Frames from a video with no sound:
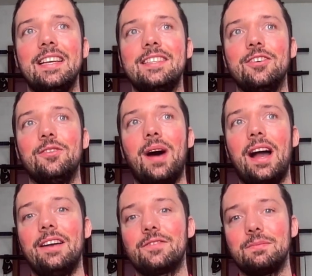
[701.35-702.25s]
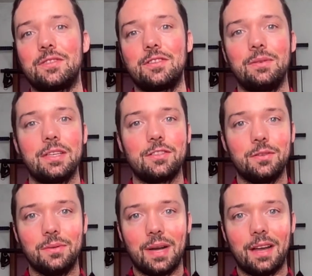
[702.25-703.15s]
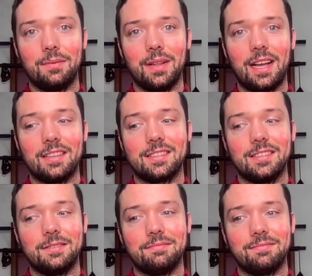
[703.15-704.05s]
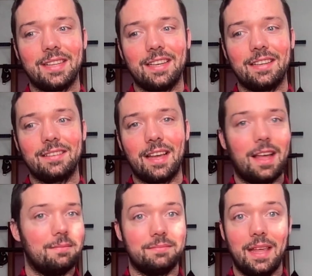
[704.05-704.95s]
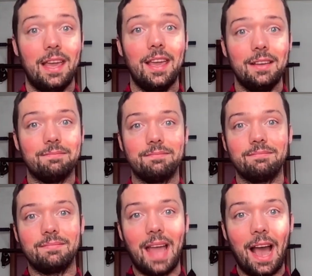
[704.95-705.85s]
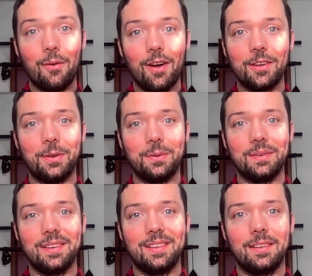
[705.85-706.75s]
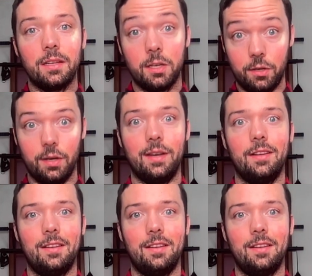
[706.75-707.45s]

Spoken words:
So I have some students who I will ask them like, hey, how are you? Good.